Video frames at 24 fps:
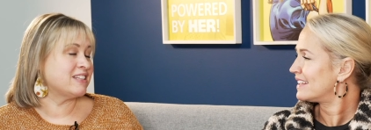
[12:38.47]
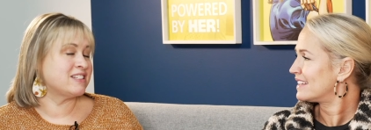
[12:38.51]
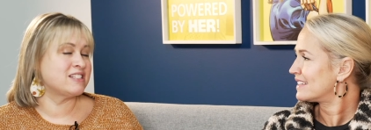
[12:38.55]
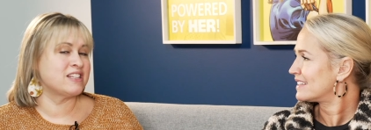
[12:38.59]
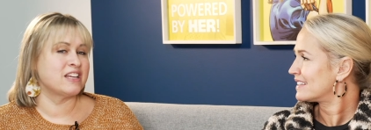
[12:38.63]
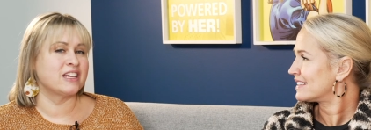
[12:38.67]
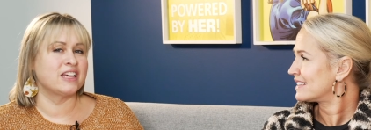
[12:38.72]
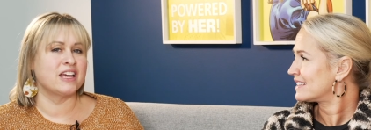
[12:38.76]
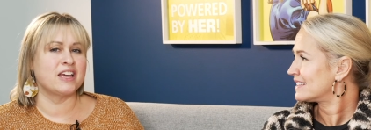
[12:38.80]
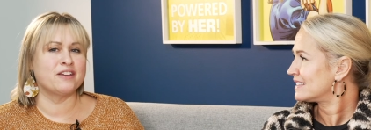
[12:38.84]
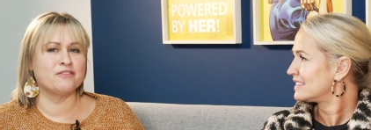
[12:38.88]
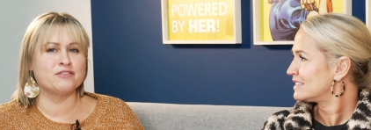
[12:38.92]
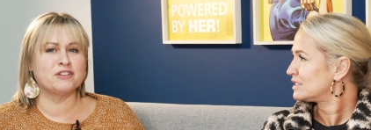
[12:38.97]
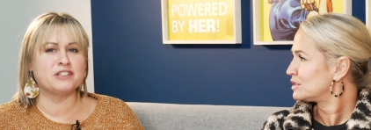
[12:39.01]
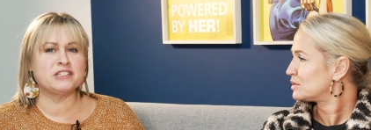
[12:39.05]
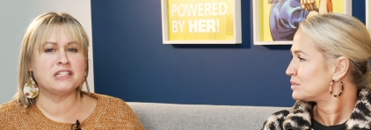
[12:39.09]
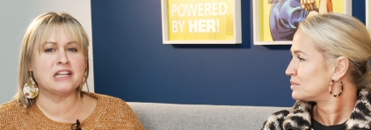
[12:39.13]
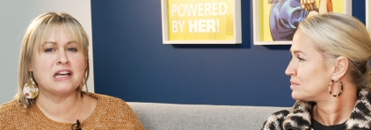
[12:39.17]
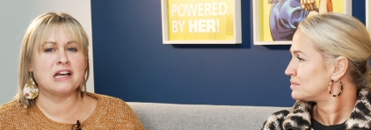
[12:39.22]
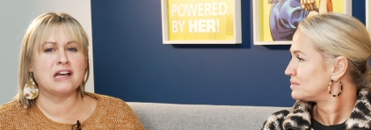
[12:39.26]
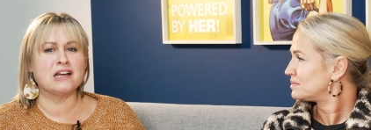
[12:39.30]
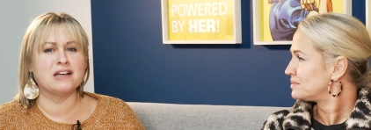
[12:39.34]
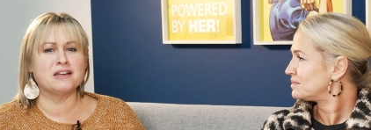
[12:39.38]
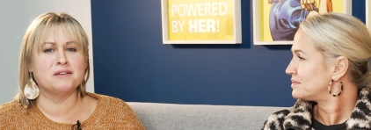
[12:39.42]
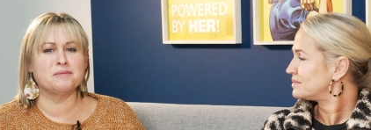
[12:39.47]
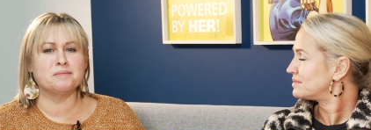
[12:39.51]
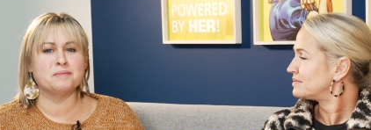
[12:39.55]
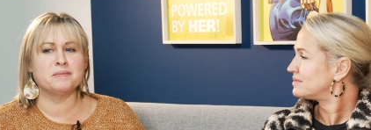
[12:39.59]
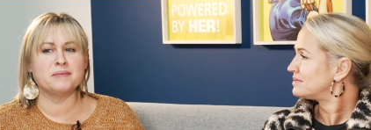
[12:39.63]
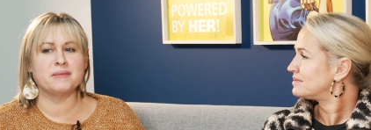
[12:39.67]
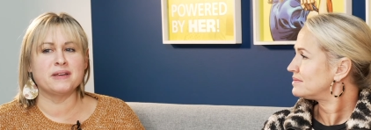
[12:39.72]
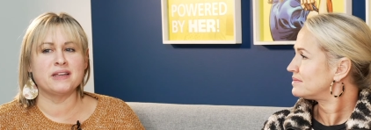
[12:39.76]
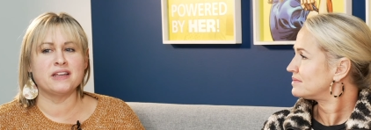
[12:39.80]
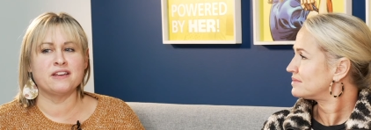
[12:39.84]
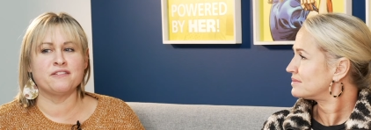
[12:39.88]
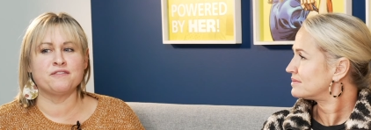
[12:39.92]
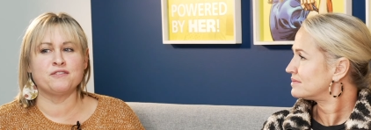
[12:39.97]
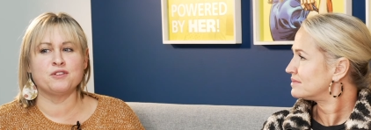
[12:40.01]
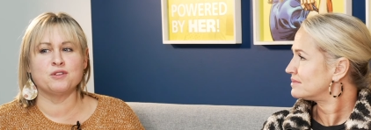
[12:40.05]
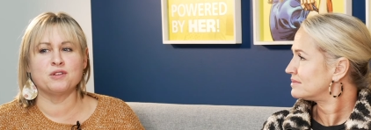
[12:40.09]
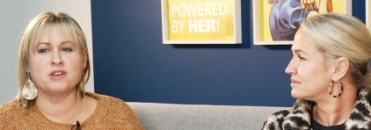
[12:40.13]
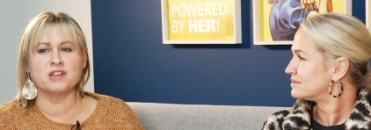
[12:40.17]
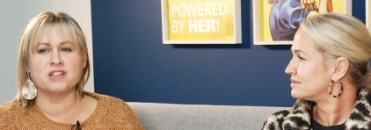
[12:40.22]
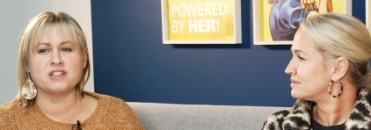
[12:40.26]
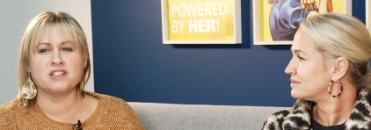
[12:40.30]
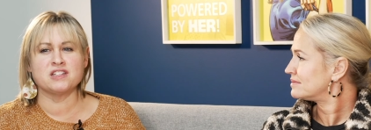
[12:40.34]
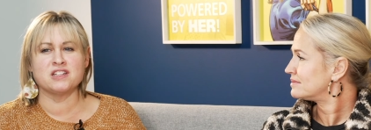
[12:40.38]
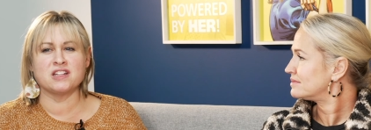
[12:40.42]
Speaker 1: like every time if you
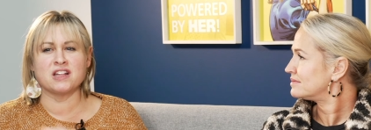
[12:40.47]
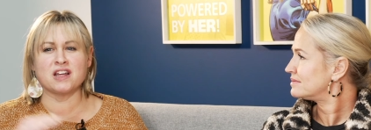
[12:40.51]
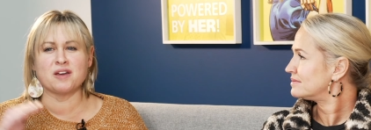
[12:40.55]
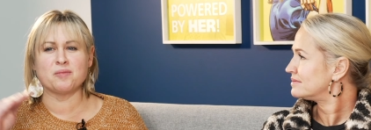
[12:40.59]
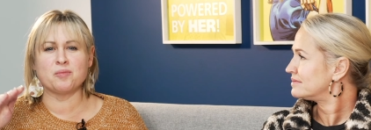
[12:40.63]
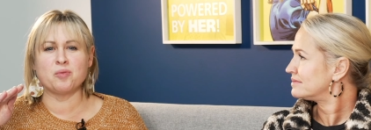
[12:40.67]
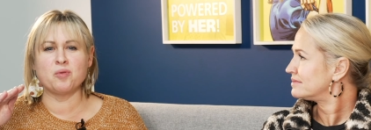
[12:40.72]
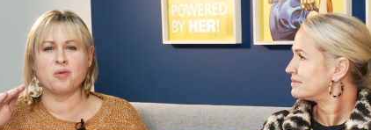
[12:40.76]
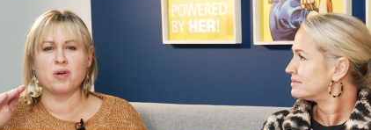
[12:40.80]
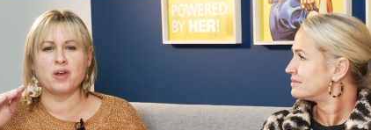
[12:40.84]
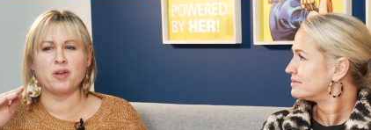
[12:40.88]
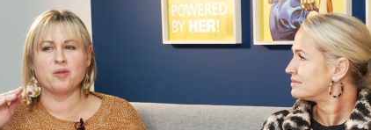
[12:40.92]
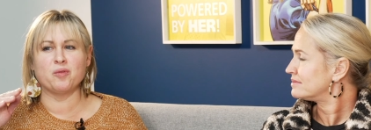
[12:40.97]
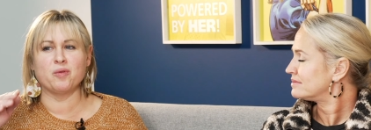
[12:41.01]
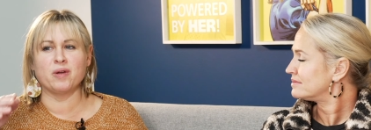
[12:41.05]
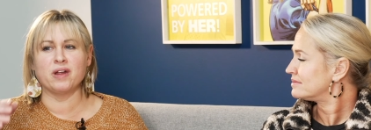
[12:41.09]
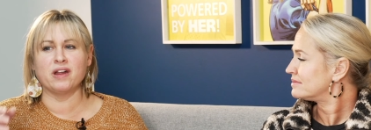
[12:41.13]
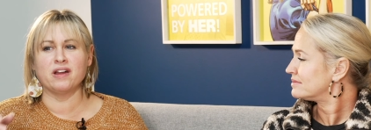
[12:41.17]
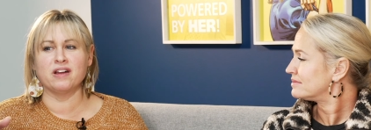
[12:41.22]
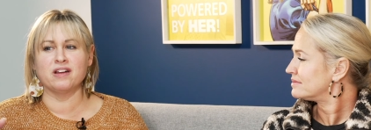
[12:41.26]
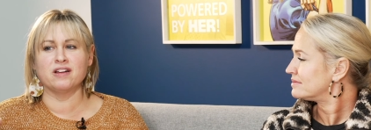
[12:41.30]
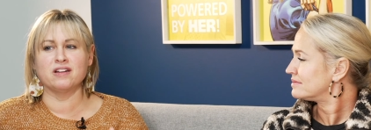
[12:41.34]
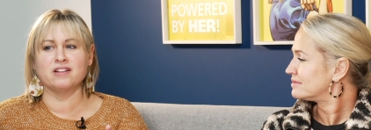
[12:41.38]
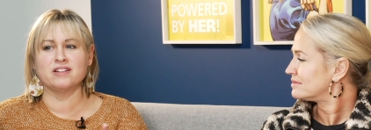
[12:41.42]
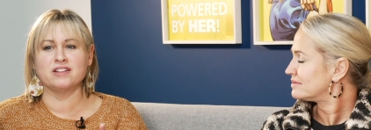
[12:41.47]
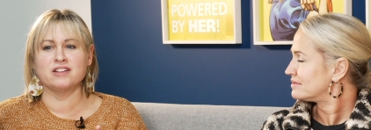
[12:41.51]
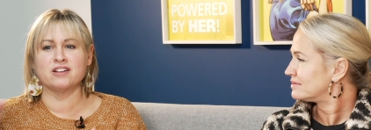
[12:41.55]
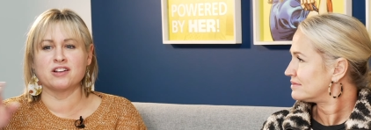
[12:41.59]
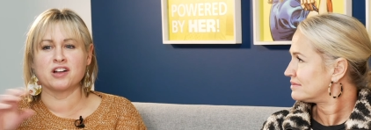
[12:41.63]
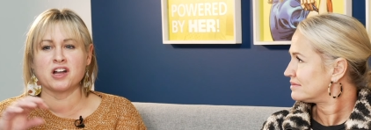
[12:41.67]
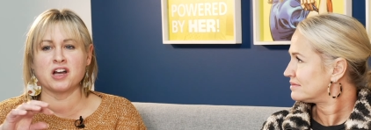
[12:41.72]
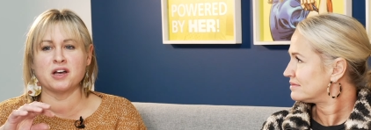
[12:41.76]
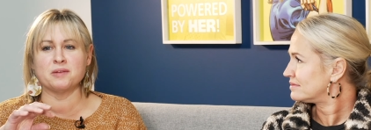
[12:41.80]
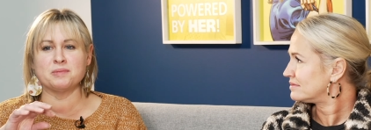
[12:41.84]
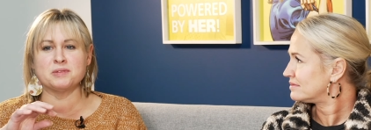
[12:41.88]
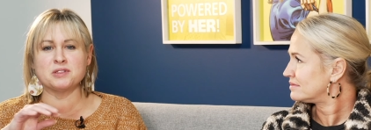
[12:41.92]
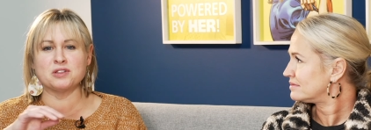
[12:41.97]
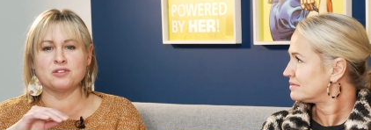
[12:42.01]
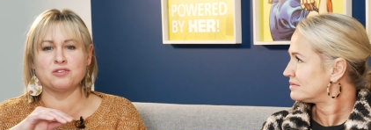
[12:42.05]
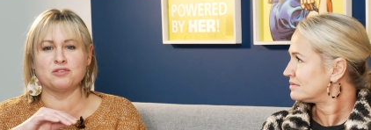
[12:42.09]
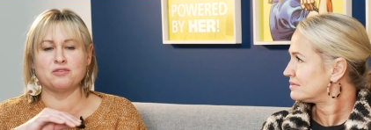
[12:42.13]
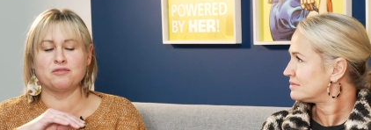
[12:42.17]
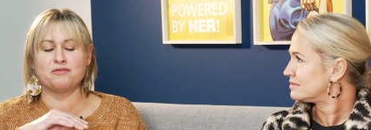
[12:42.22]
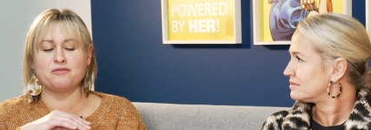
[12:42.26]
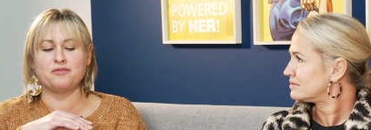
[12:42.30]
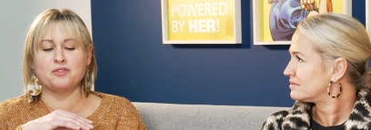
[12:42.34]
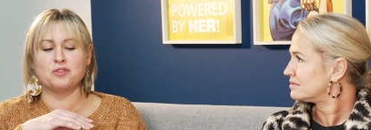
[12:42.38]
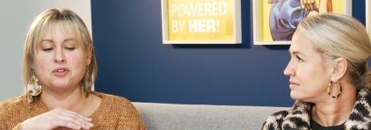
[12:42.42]
get to that point where your cup's a little
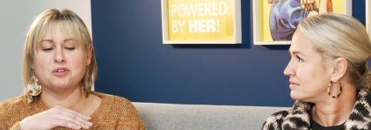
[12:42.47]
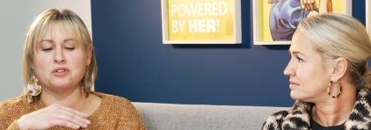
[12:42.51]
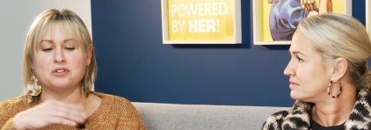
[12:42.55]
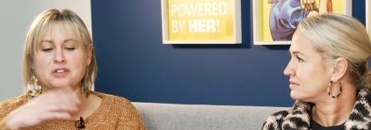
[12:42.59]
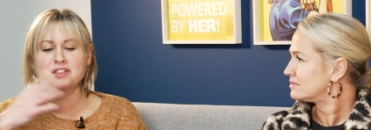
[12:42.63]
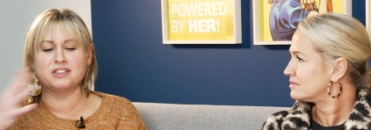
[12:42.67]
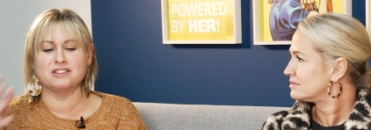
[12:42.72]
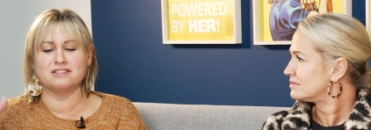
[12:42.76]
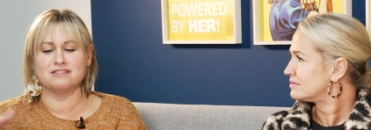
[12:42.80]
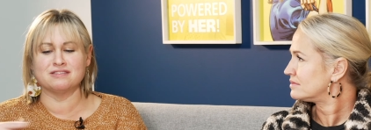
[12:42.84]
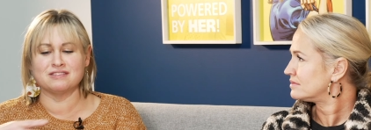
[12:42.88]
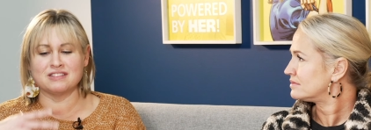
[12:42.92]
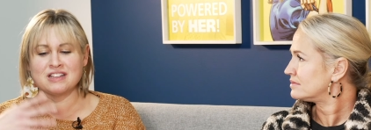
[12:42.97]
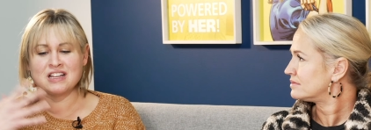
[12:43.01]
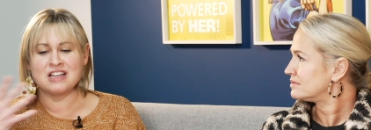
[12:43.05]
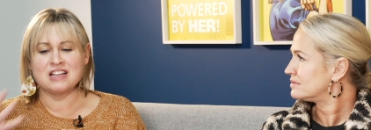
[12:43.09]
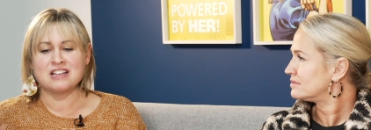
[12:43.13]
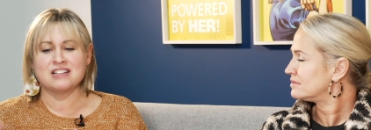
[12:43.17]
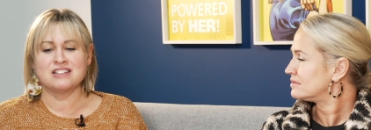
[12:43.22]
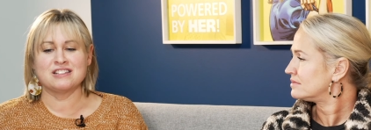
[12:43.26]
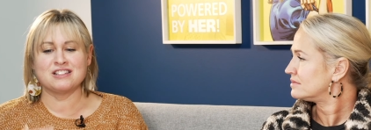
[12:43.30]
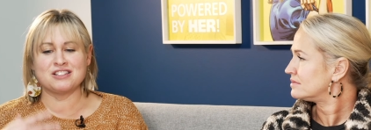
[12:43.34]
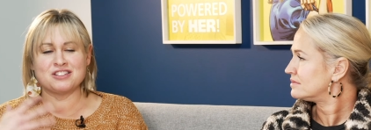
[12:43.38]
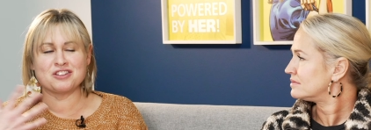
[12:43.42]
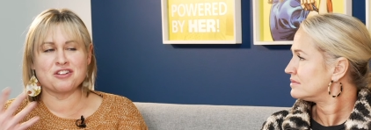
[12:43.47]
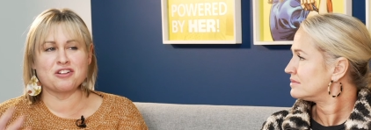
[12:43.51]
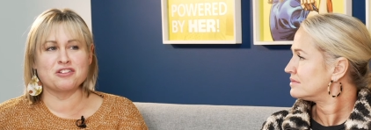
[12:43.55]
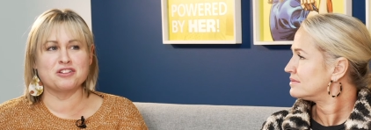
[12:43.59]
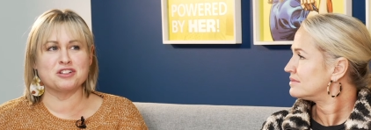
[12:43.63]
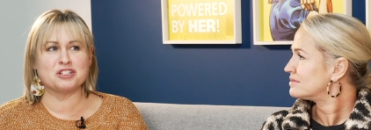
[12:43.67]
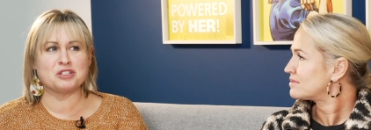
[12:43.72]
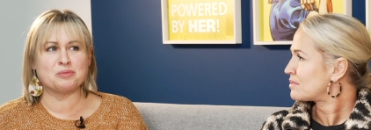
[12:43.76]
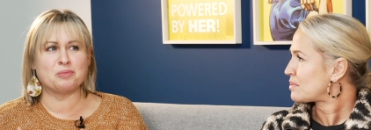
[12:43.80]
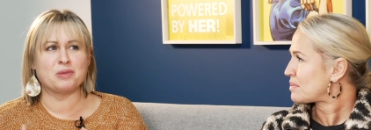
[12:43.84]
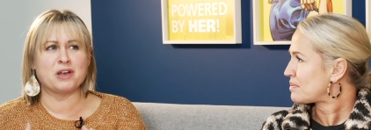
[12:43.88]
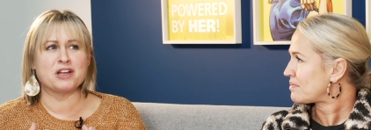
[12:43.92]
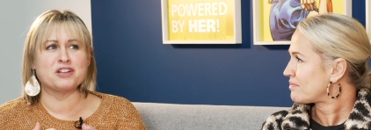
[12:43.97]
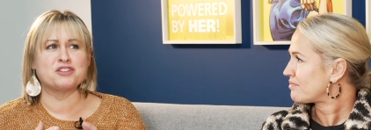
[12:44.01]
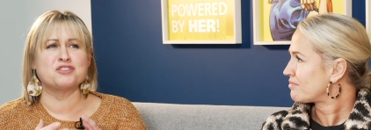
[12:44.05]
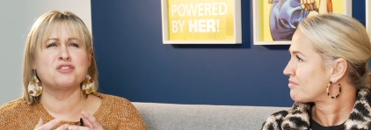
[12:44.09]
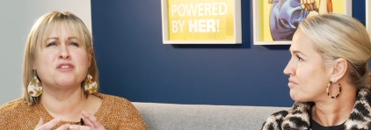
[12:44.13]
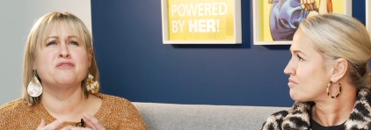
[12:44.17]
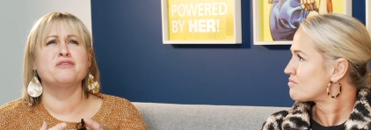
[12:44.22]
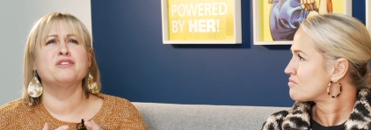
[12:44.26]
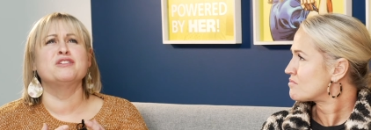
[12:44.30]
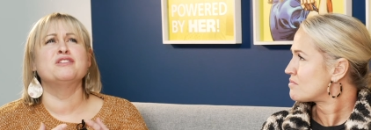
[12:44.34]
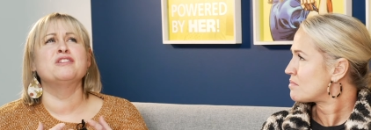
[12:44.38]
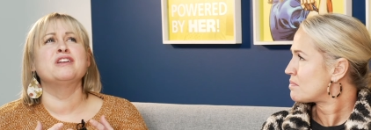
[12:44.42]
full and starting to splash over,
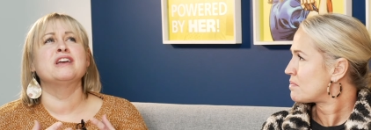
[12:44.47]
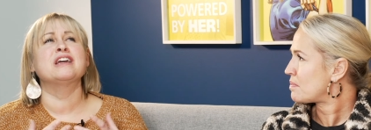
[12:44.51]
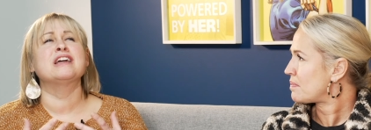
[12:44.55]
and you're like,